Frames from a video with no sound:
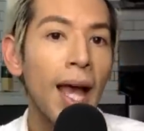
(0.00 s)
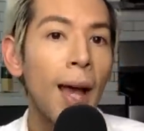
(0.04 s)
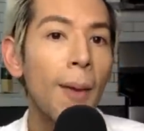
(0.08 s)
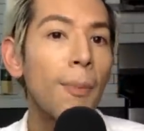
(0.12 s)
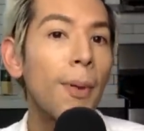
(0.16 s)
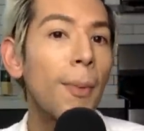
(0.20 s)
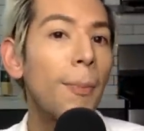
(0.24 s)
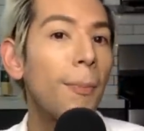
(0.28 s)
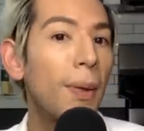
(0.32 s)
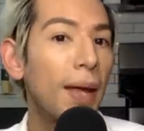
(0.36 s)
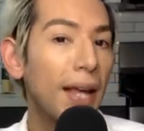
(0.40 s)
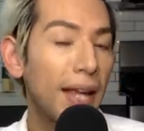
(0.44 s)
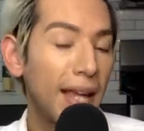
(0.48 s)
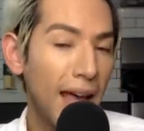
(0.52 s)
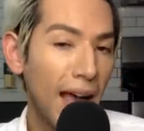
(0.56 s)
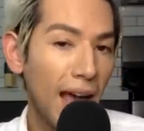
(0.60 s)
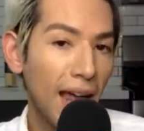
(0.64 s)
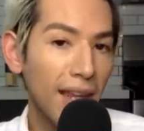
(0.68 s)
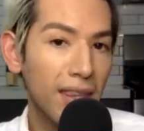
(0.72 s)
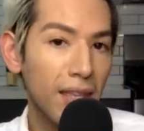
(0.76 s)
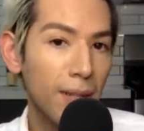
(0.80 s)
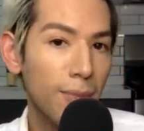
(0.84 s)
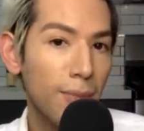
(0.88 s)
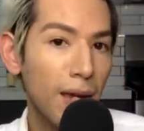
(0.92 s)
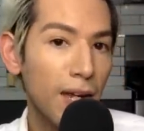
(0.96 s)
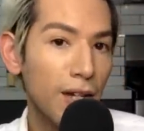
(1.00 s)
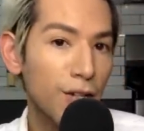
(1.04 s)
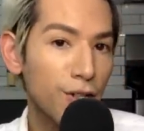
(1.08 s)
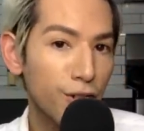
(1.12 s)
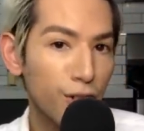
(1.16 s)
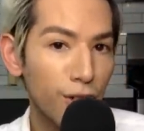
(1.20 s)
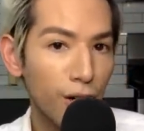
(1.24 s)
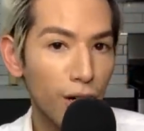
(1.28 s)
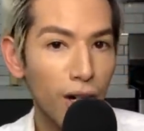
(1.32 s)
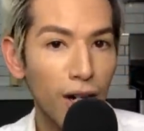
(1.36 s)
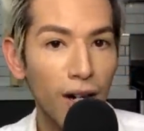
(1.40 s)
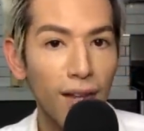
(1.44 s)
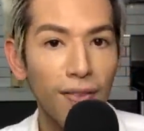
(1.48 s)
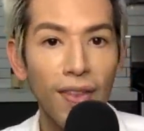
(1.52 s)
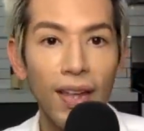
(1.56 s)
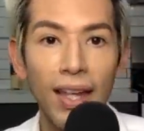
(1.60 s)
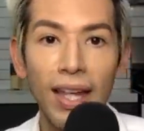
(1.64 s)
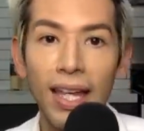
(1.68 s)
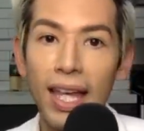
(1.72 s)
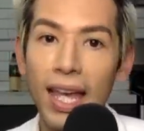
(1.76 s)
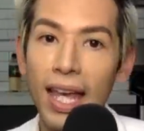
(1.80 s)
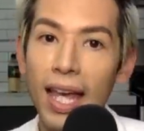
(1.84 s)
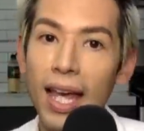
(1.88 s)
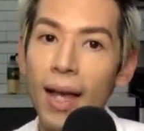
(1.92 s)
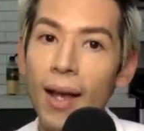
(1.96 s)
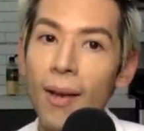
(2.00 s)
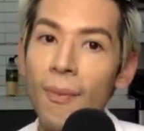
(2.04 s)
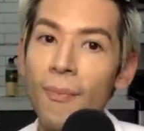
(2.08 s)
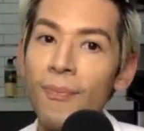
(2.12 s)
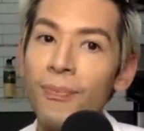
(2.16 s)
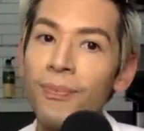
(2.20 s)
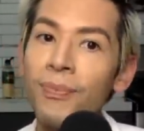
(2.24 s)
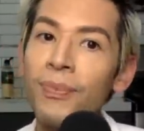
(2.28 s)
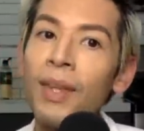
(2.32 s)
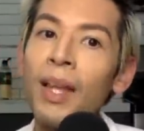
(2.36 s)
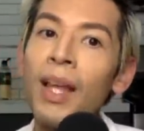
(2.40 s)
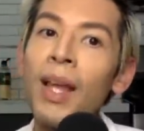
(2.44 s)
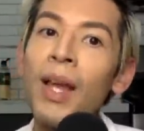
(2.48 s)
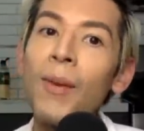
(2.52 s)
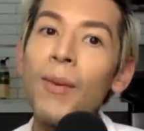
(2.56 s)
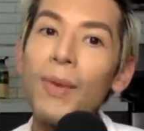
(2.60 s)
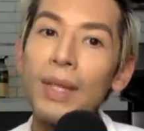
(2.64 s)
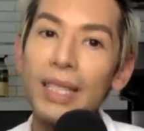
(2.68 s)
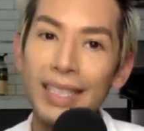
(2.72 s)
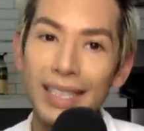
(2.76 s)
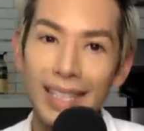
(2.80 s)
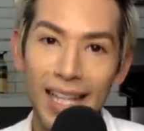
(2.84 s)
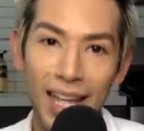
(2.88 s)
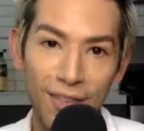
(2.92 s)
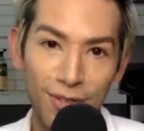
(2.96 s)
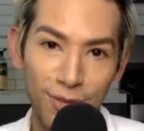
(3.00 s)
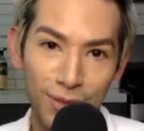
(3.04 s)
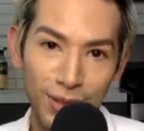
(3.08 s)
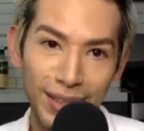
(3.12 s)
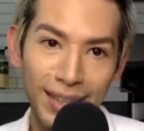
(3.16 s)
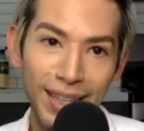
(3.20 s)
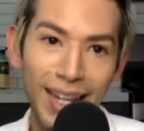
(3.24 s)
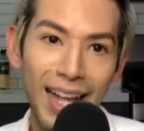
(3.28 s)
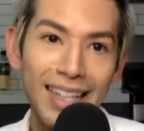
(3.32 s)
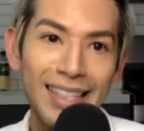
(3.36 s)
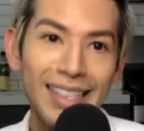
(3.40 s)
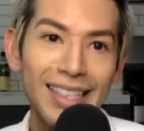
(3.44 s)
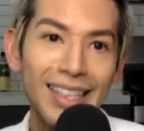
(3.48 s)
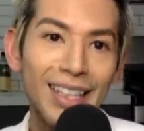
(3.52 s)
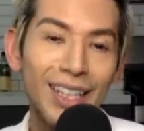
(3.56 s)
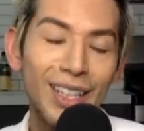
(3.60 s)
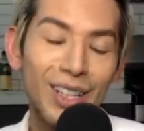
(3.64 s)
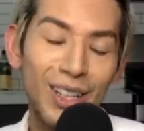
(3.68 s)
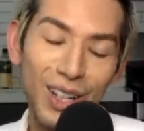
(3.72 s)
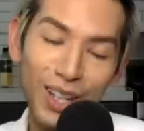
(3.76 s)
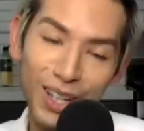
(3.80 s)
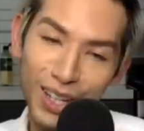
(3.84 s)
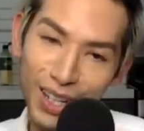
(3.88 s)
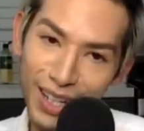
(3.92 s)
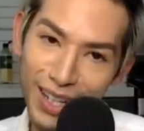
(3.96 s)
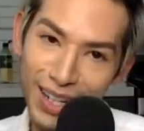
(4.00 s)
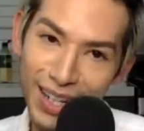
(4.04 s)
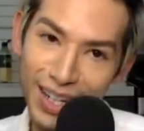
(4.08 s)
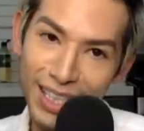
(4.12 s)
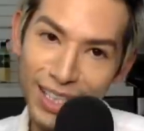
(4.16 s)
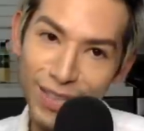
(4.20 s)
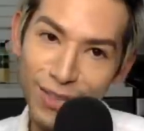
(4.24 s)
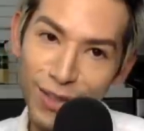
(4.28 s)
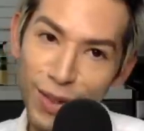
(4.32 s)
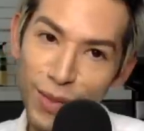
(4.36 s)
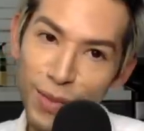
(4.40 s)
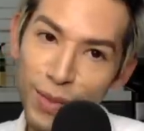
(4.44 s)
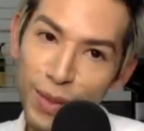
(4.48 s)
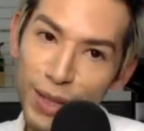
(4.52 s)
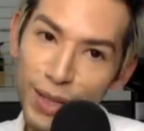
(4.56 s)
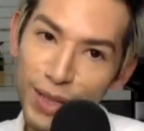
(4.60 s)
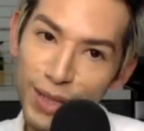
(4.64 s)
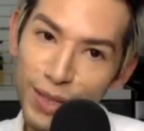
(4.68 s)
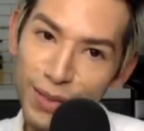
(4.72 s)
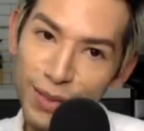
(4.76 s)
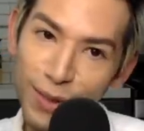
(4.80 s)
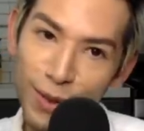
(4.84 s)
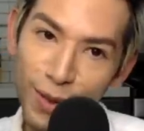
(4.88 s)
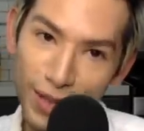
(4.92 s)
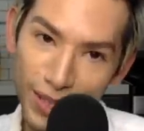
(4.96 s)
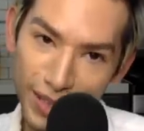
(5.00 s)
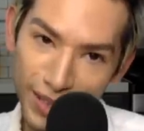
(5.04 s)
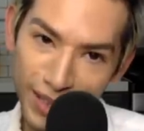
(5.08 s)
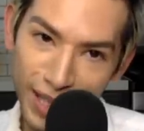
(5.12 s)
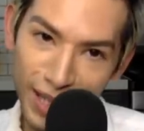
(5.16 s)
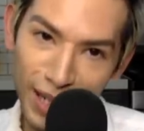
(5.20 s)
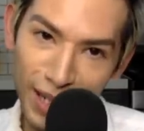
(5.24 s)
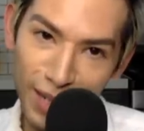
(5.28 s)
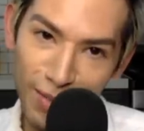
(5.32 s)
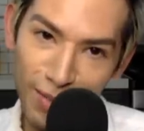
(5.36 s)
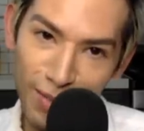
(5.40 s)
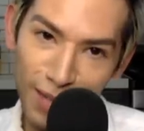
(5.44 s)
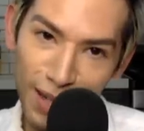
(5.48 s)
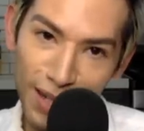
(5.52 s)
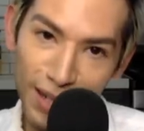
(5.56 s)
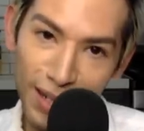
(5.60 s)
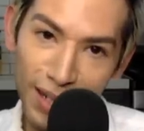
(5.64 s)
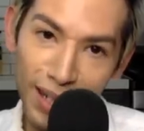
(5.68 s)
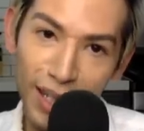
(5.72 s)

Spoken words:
But Big Kathy made sure that Kim was left with lots of little goodies from her divorce settlement,